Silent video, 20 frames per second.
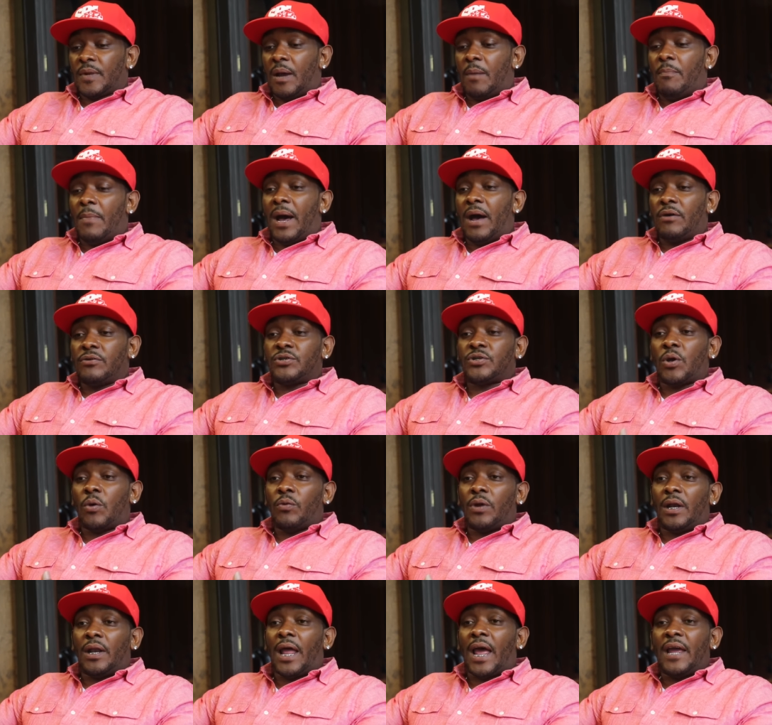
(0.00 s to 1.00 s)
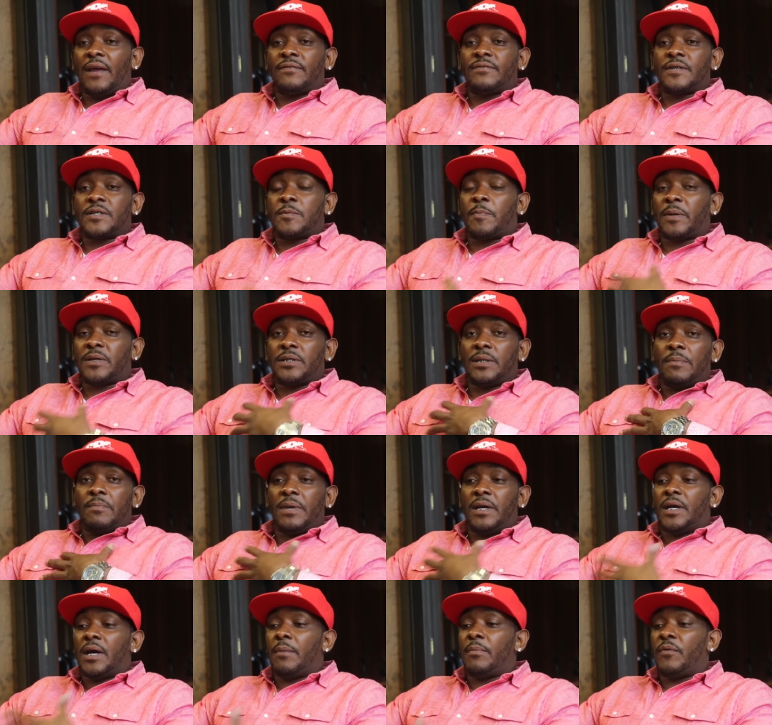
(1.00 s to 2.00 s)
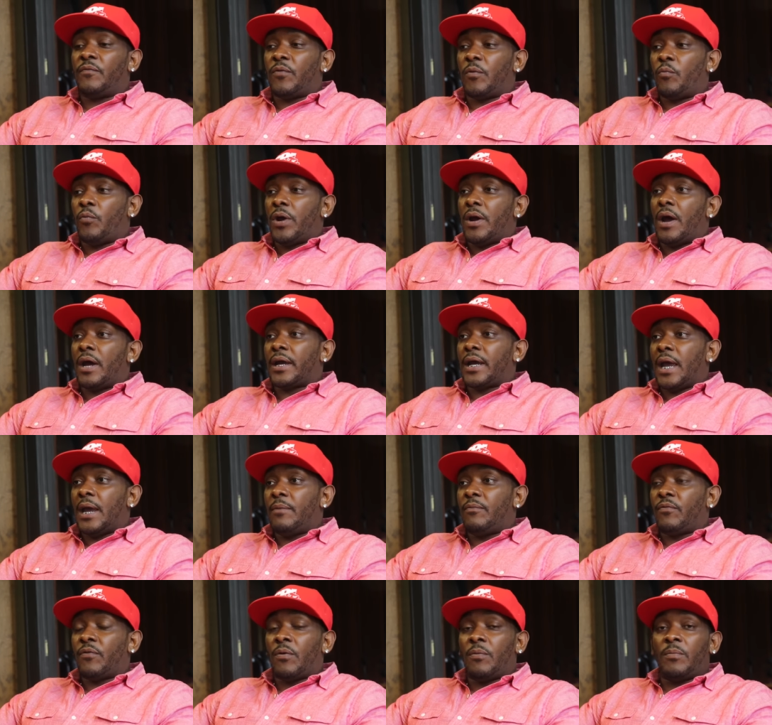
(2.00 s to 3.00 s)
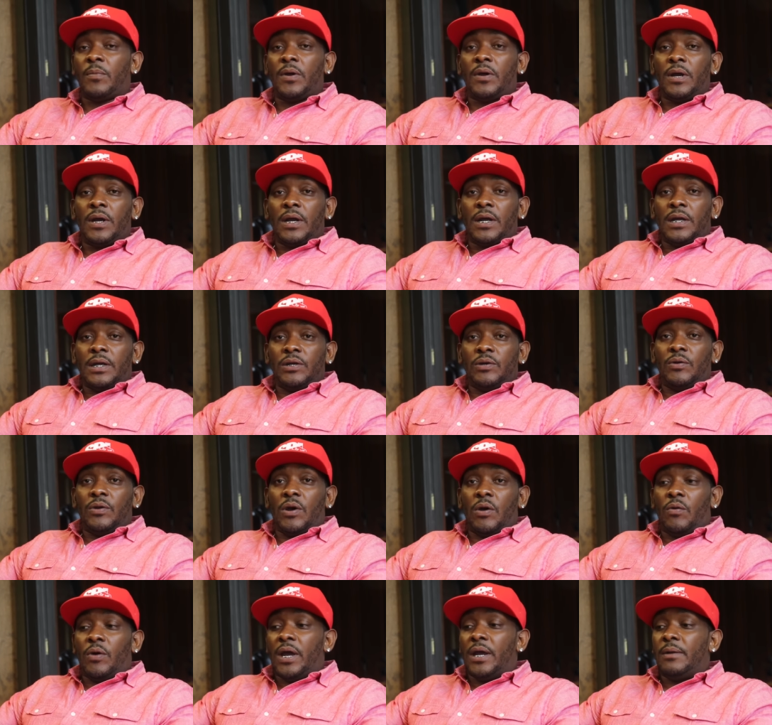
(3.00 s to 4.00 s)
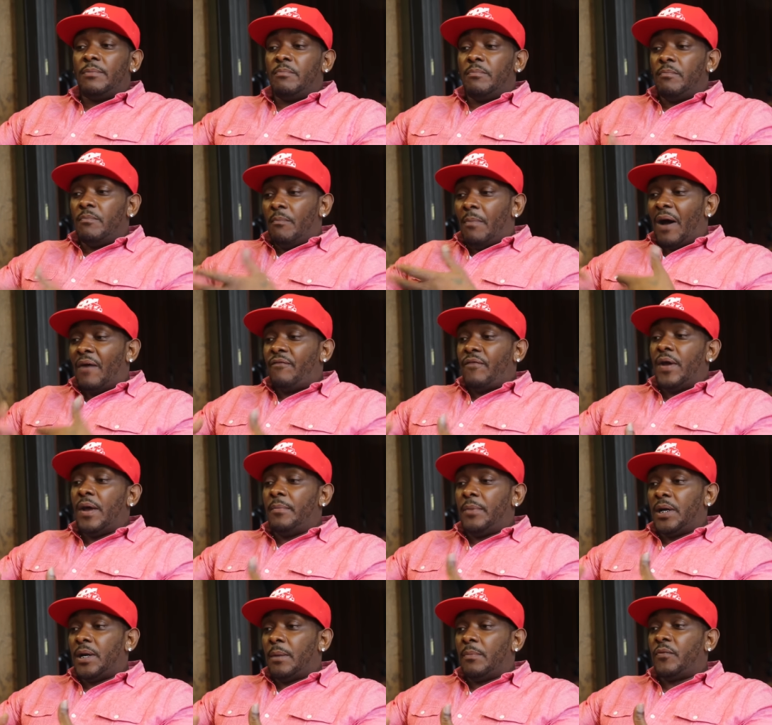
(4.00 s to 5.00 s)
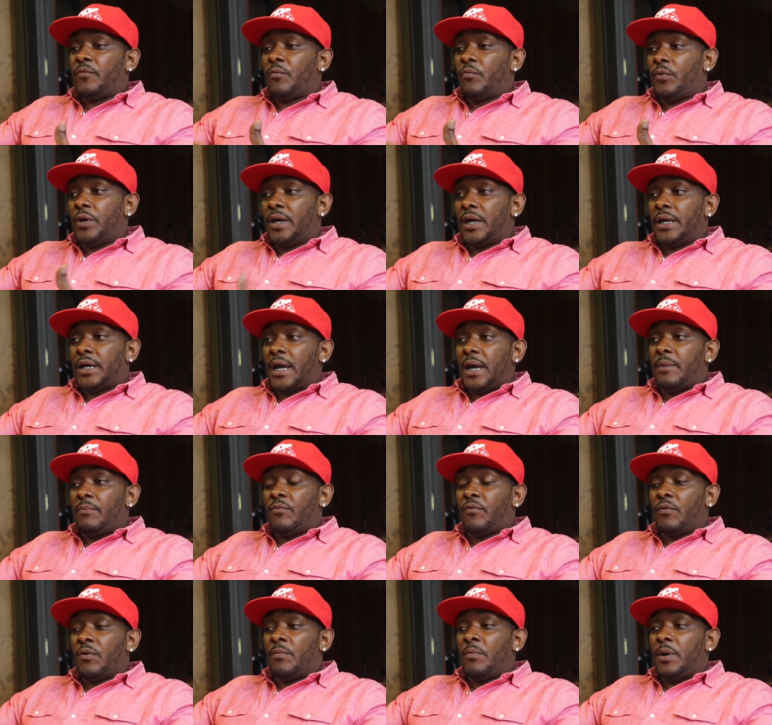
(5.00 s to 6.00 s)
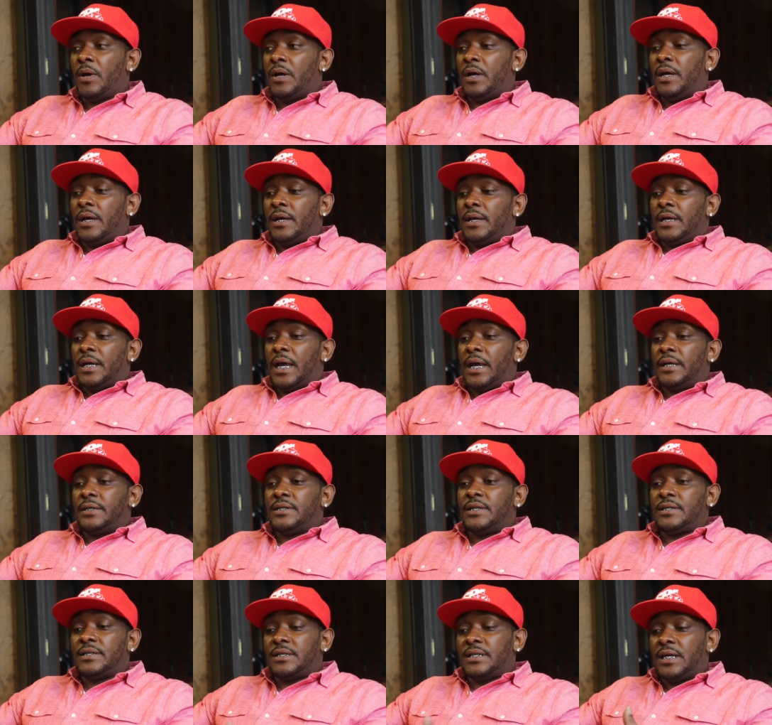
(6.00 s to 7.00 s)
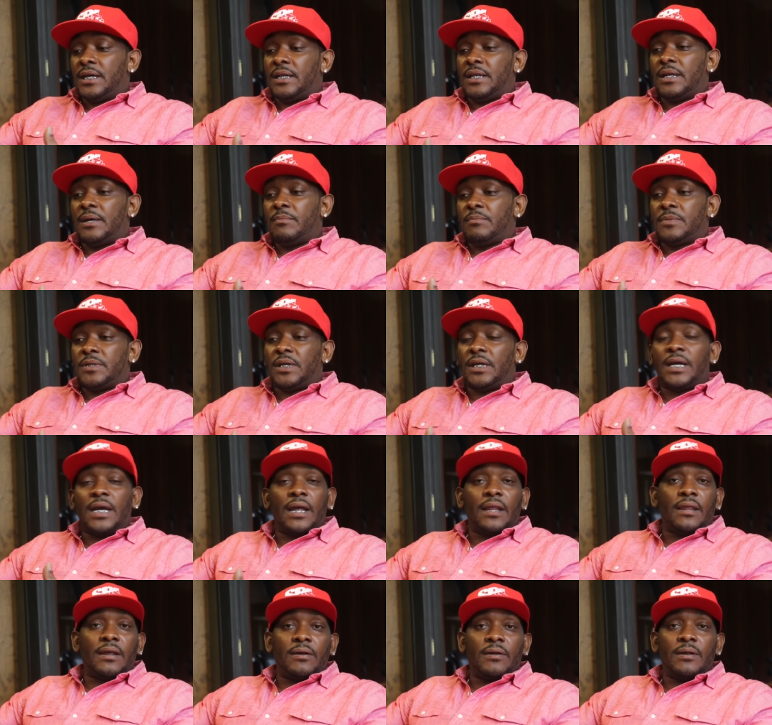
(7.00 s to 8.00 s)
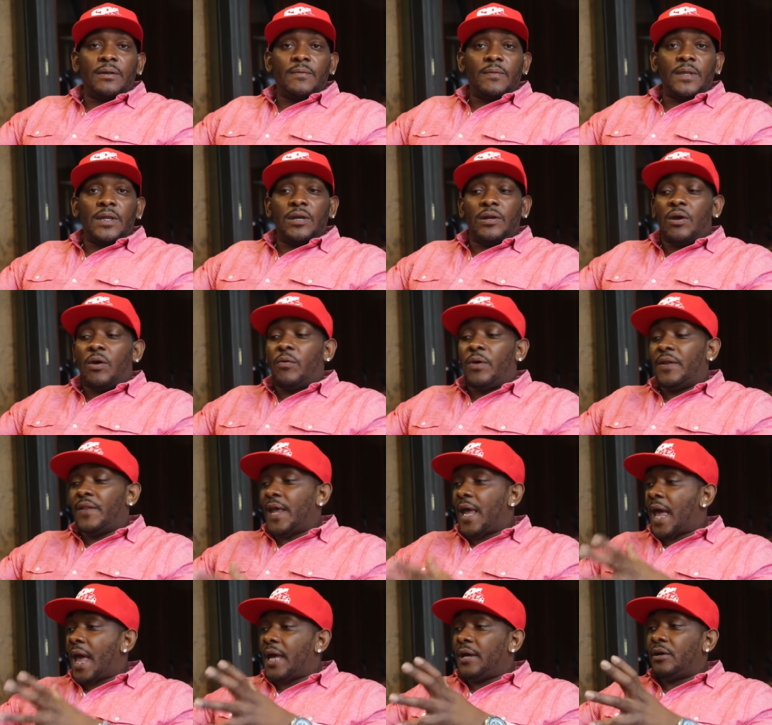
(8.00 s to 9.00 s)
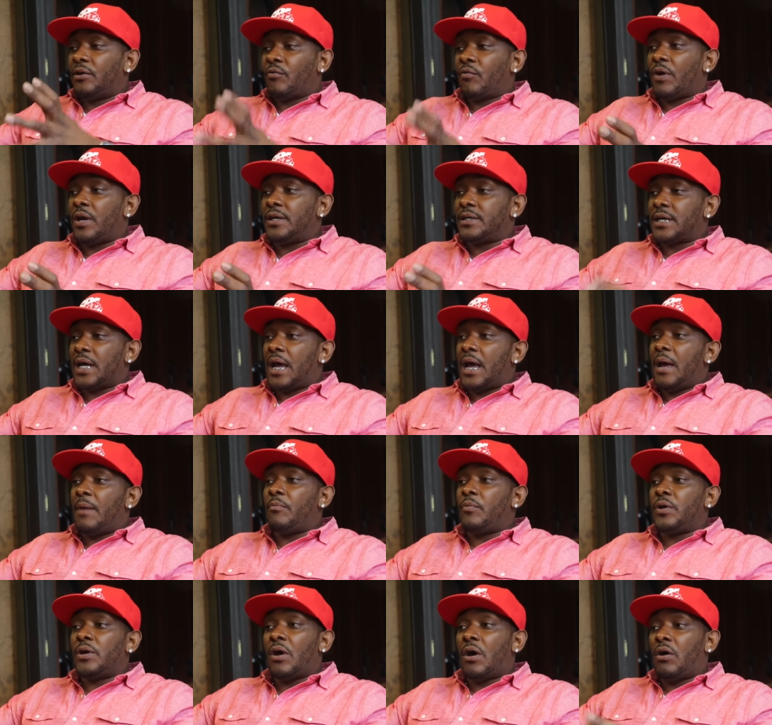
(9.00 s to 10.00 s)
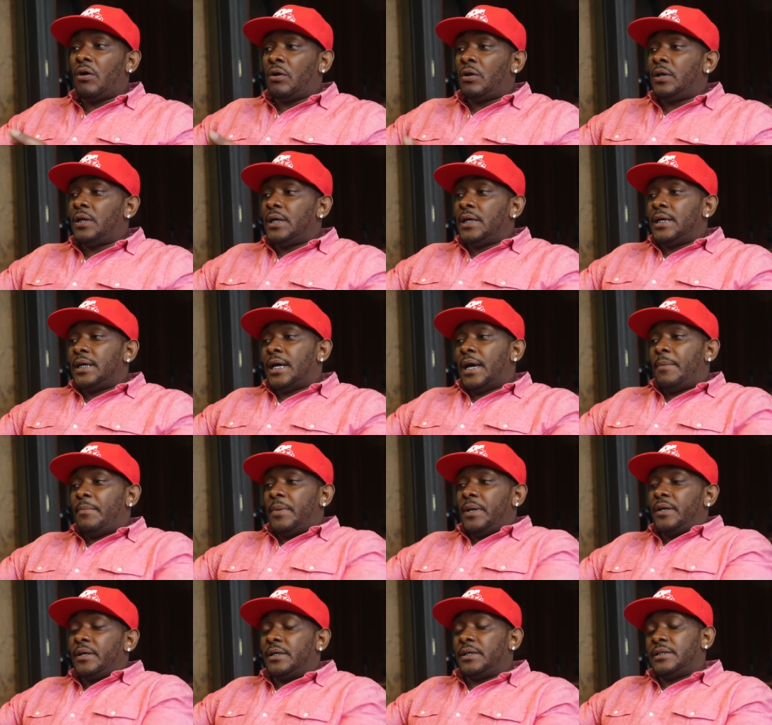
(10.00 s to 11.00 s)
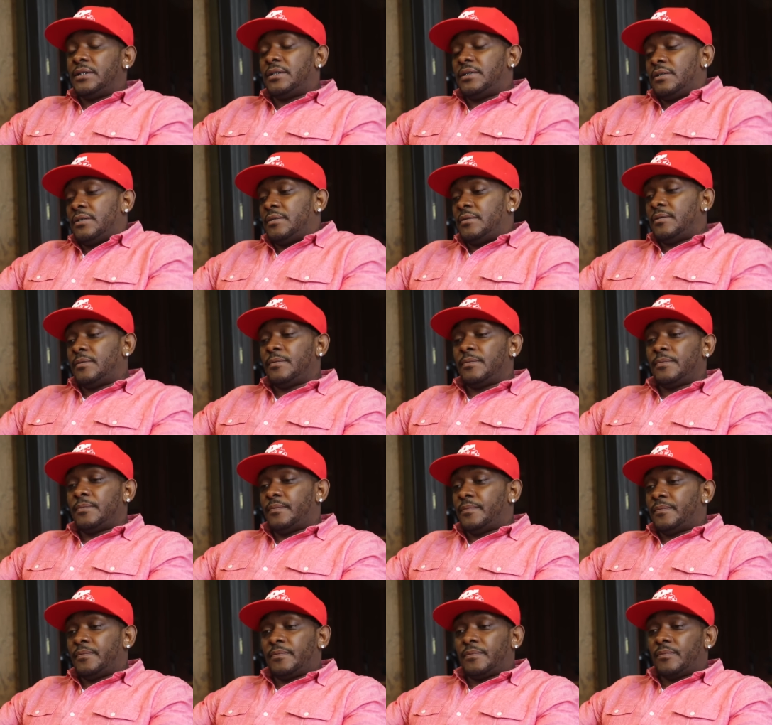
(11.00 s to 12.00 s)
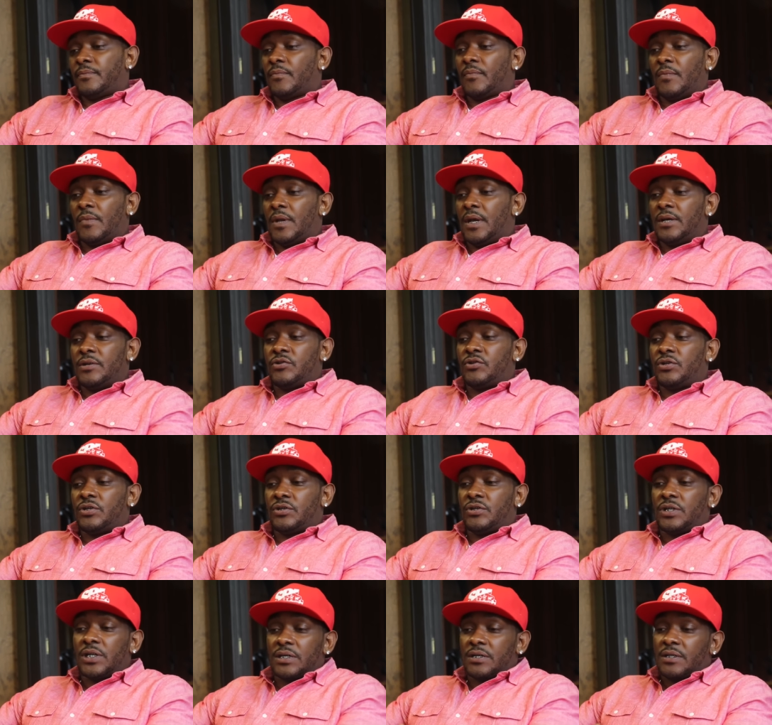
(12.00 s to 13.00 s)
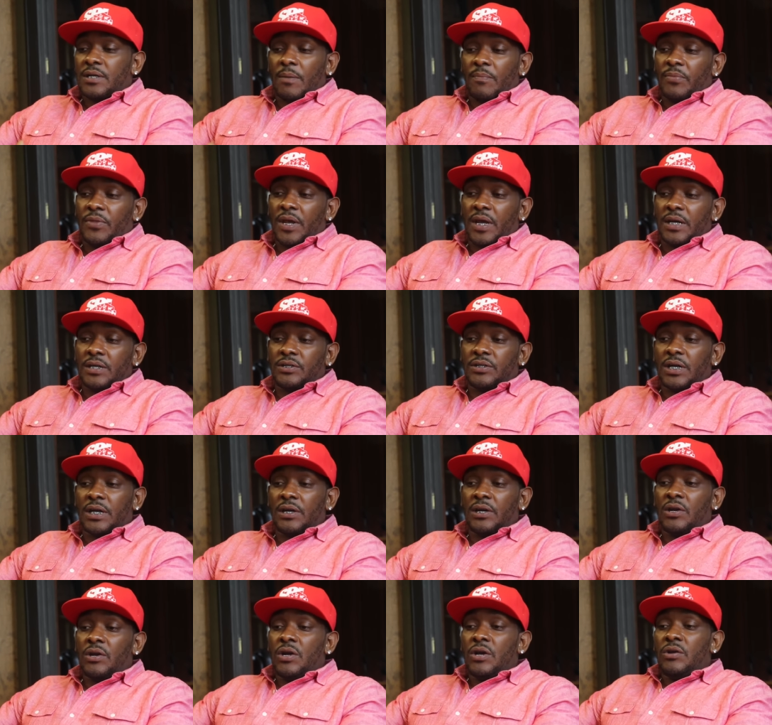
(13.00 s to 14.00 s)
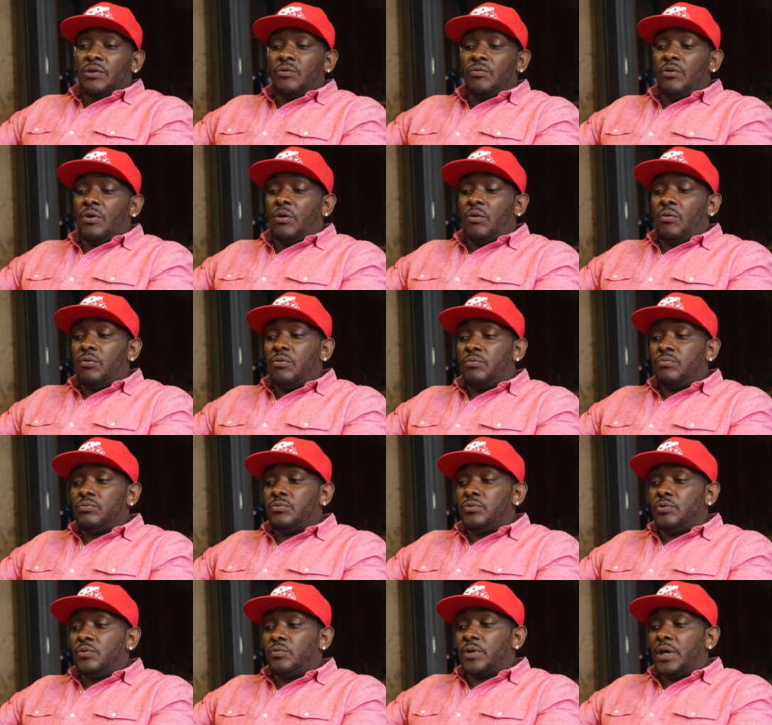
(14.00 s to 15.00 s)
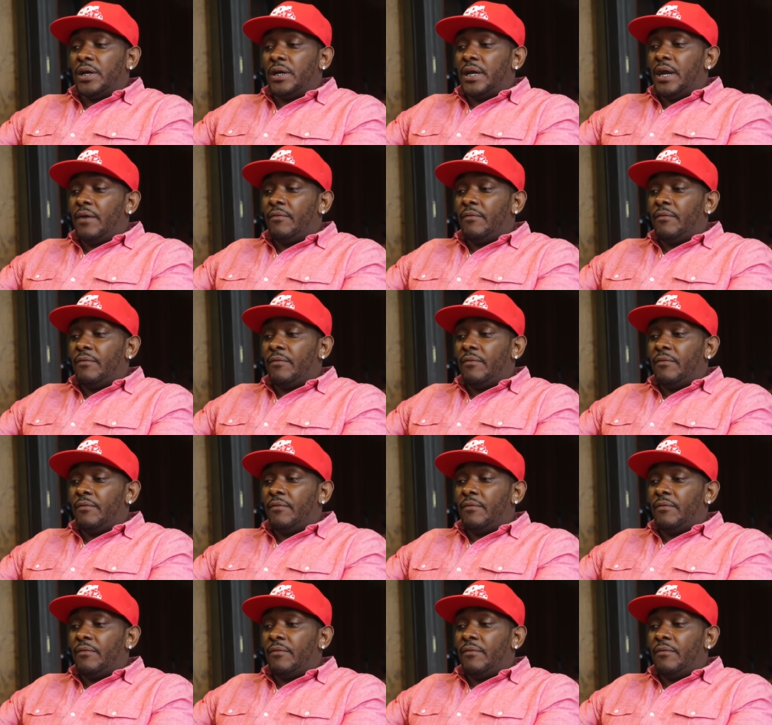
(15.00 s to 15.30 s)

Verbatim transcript: a milestone in life, especially me coming from where I came from, you know, and my family coming from where they came from. And to see them together, you know, and they had a great time. We all, I mean, it's it's just some things that, you know, you can